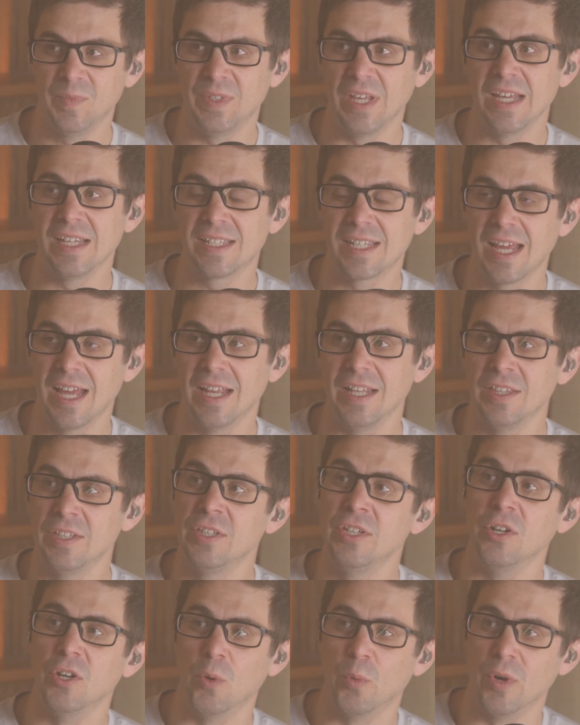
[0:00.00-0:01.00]
they
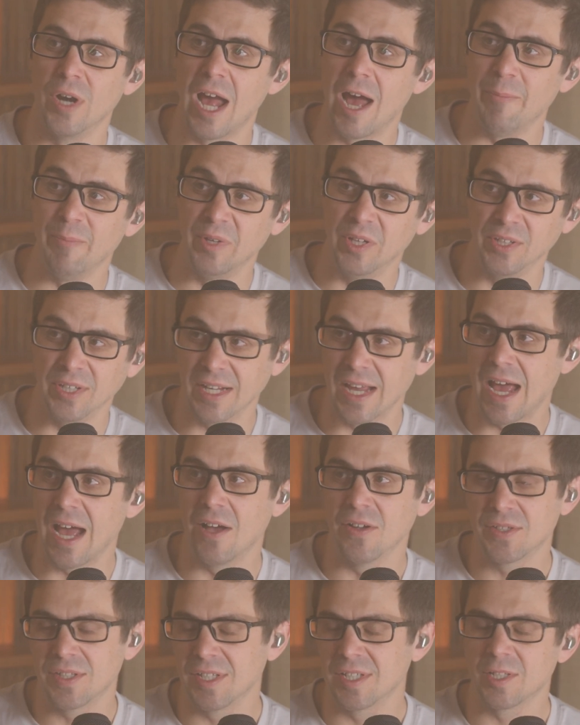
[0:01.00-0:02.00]
said, we're not building a
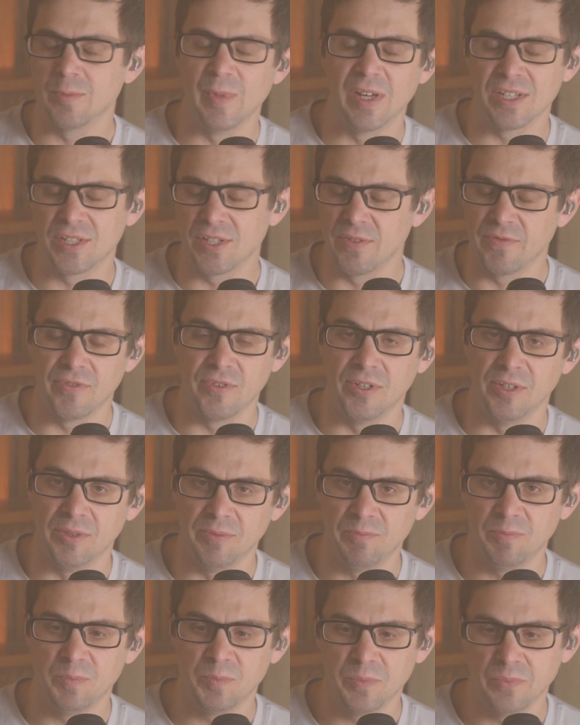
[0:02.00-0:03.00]
house this semester
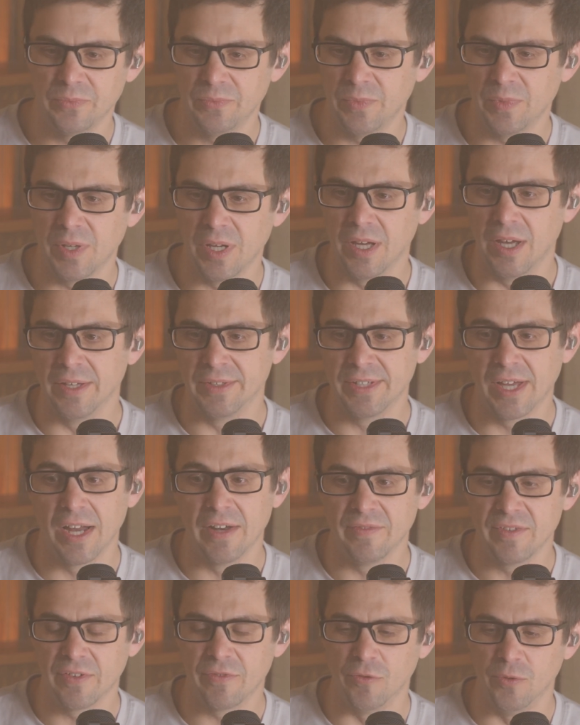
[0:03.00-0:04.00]
for a
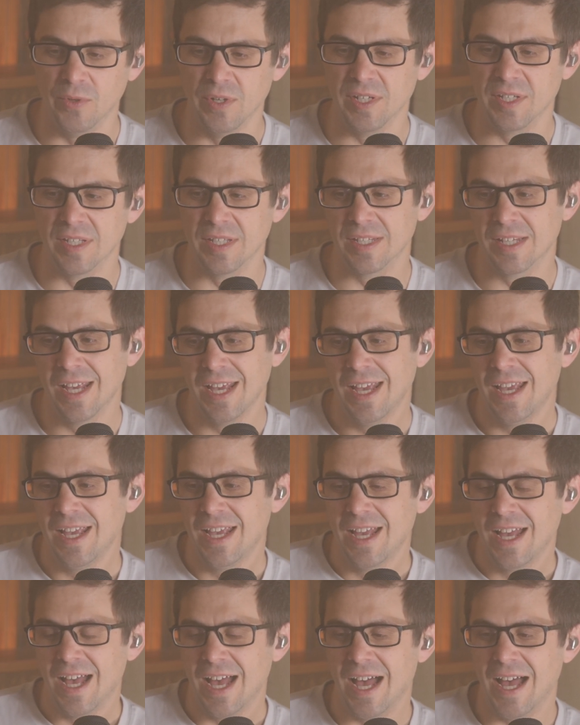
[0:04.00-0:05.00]
ton of different reasons.
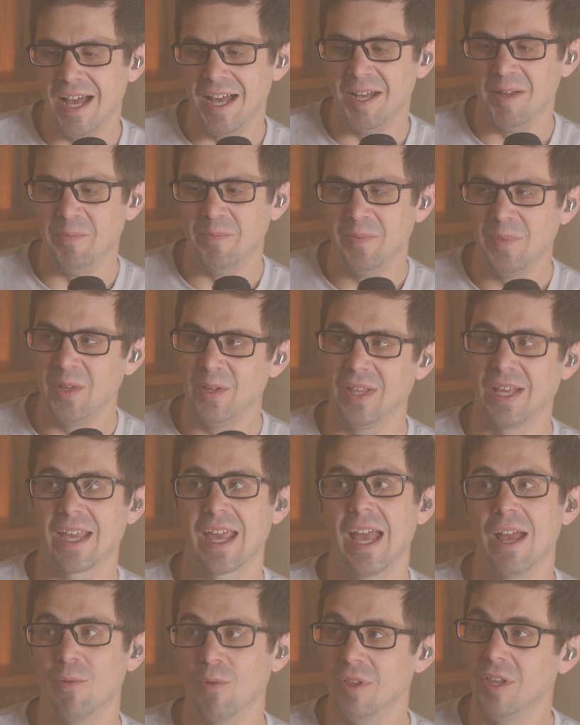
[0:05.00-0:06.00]
They're
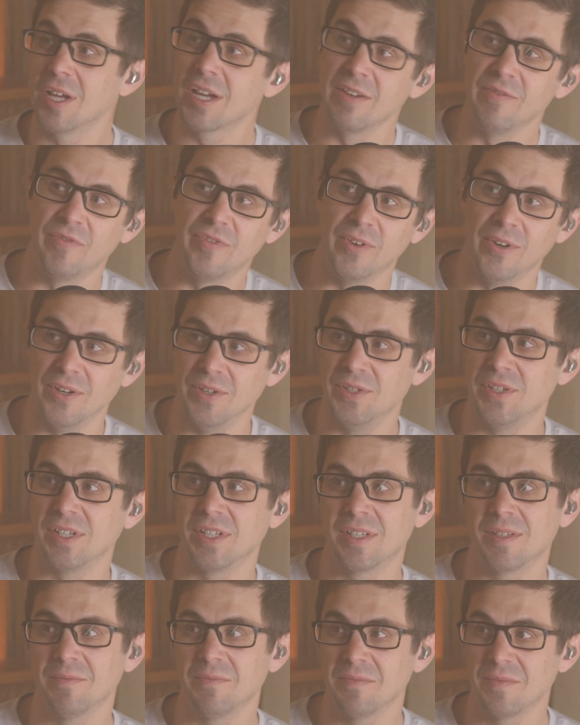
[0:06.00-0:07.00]
like, hey, we're looking for
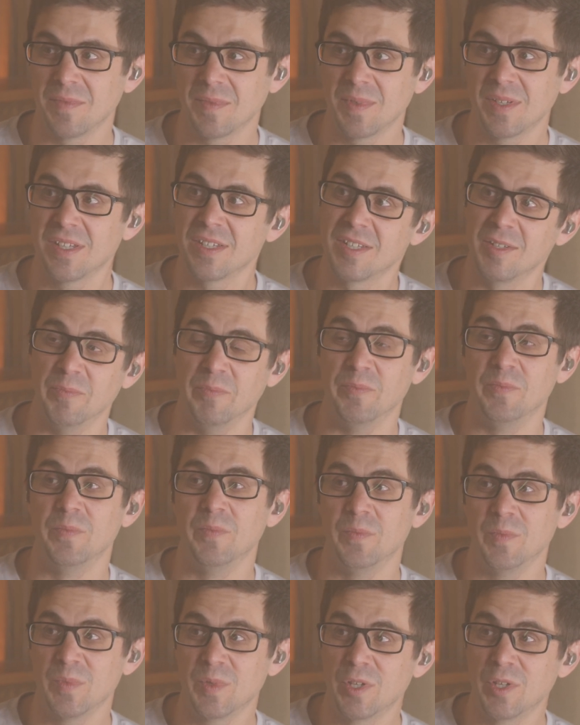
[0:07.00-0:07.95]
just some